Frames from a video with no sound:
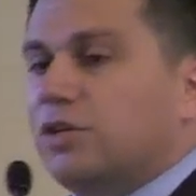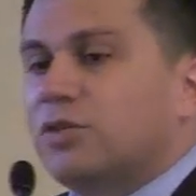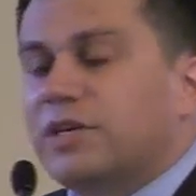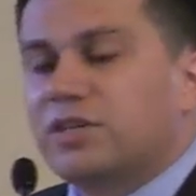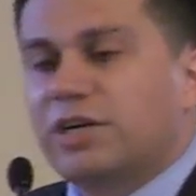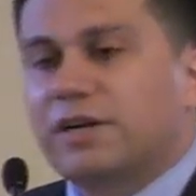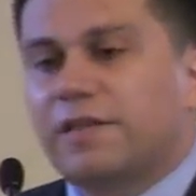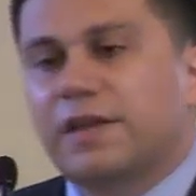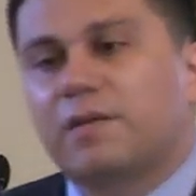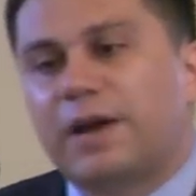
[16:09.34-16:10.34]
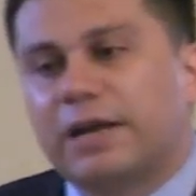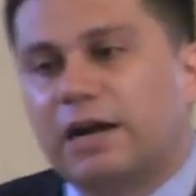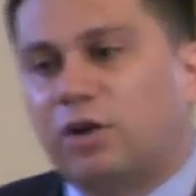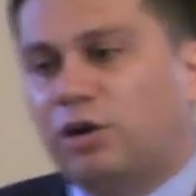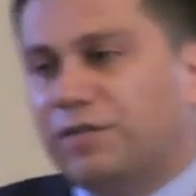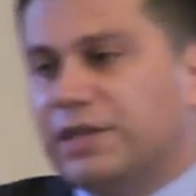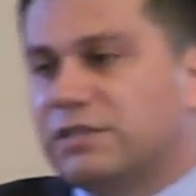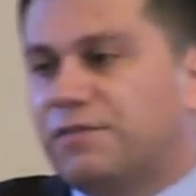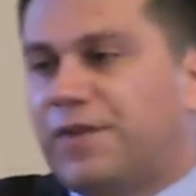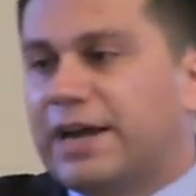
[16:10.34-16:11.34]
So I started to think about how all of
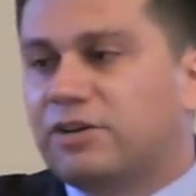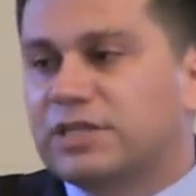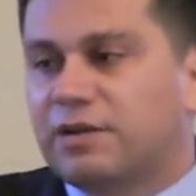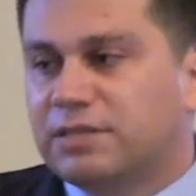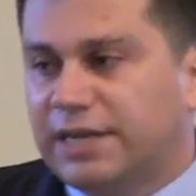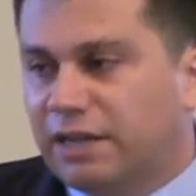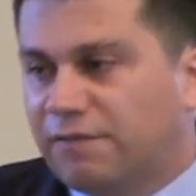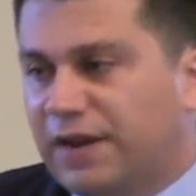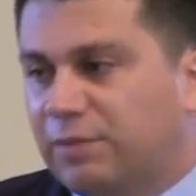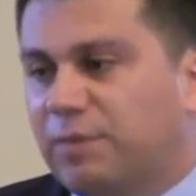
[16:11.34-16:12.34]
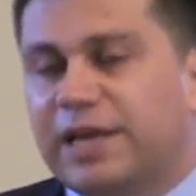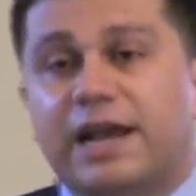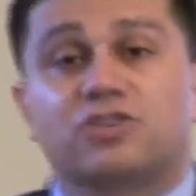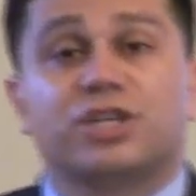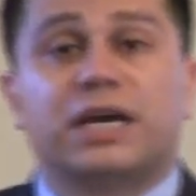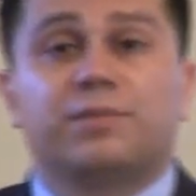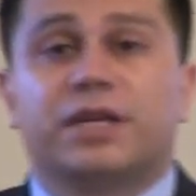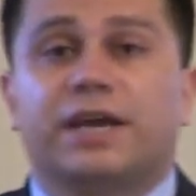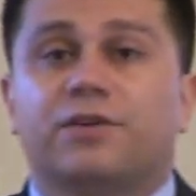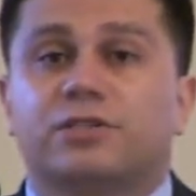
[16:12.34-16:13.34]
these factors outside of the family might actually come
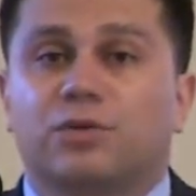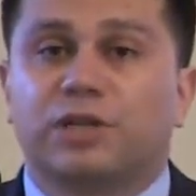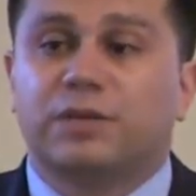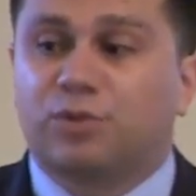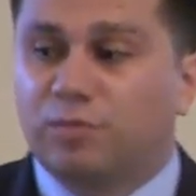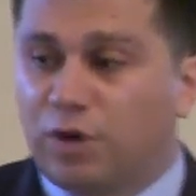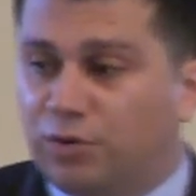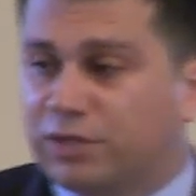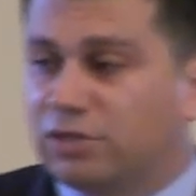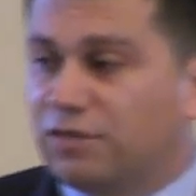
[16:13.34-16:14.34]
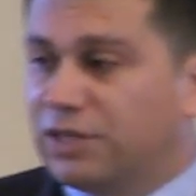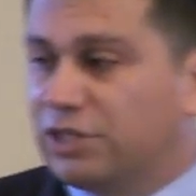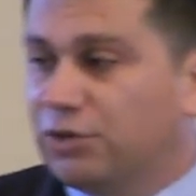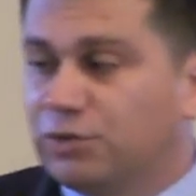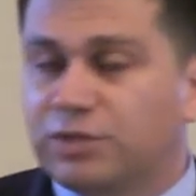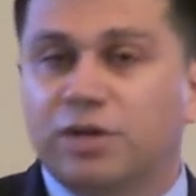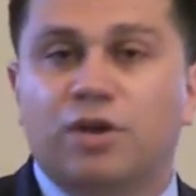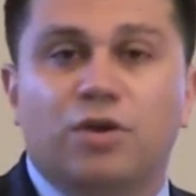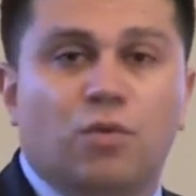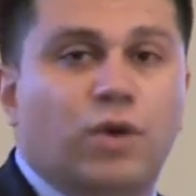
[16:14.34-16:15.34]
together to really promote service use
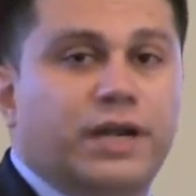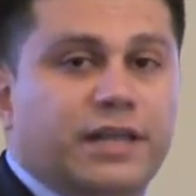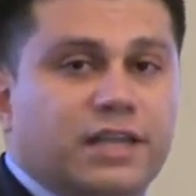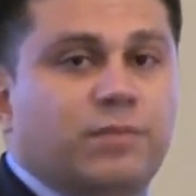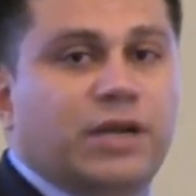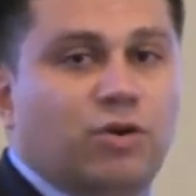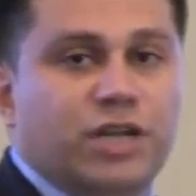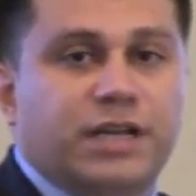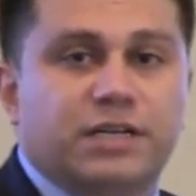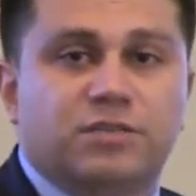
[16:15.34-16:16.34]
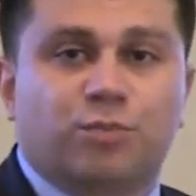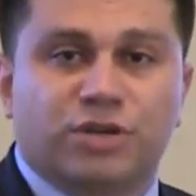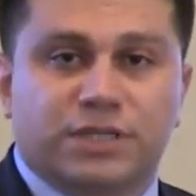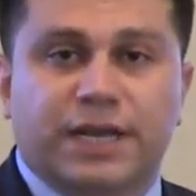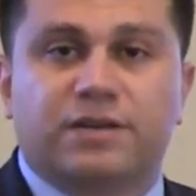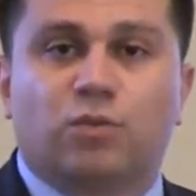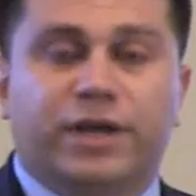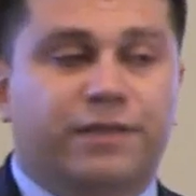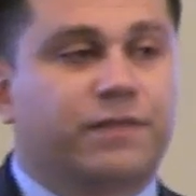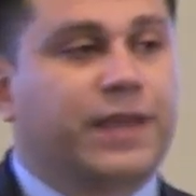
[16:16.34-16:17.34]
when ethnic minority kids present
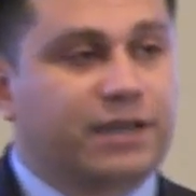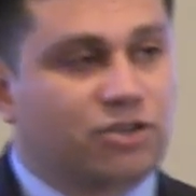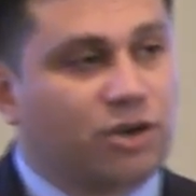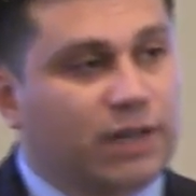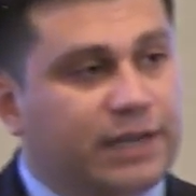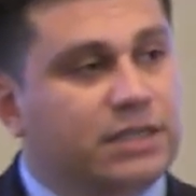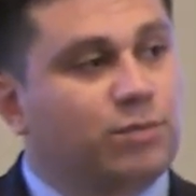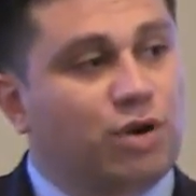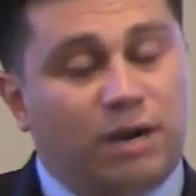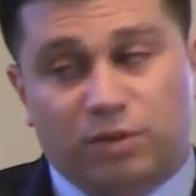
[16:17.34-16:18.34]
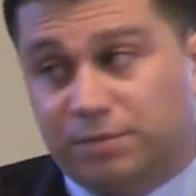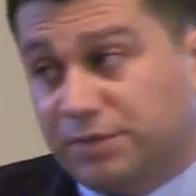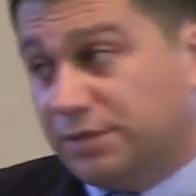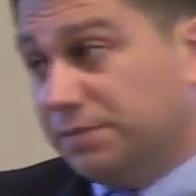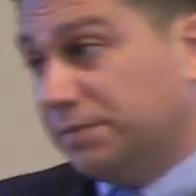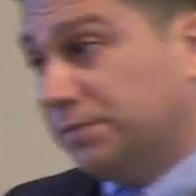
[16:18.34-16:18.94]
with externalizing problems.